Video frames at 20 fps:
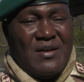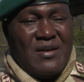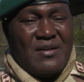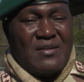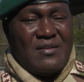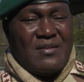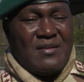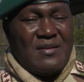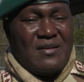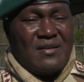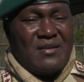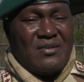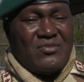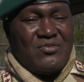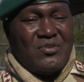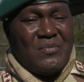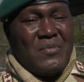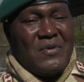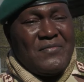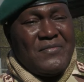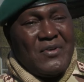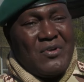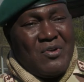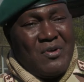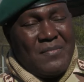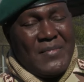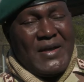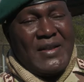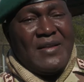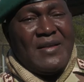and uh, some of the
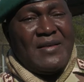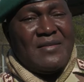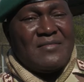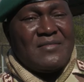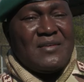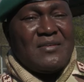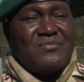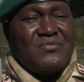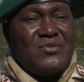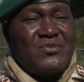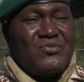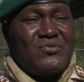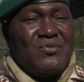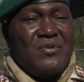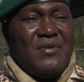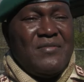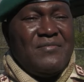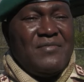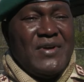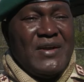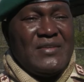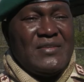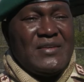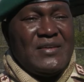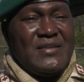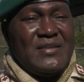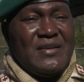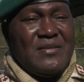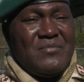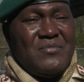commanders have also
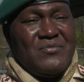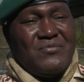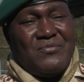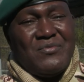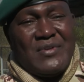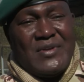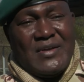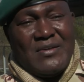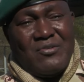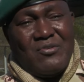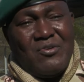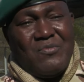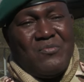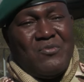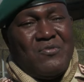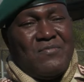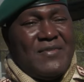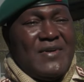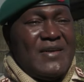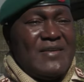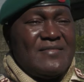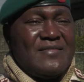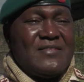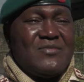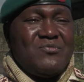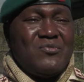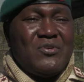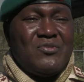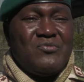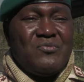invited them if you can come over and
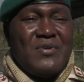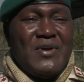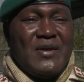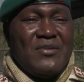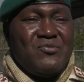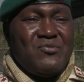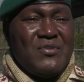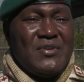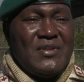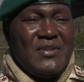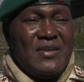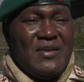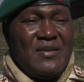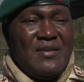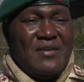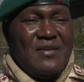see what we are doing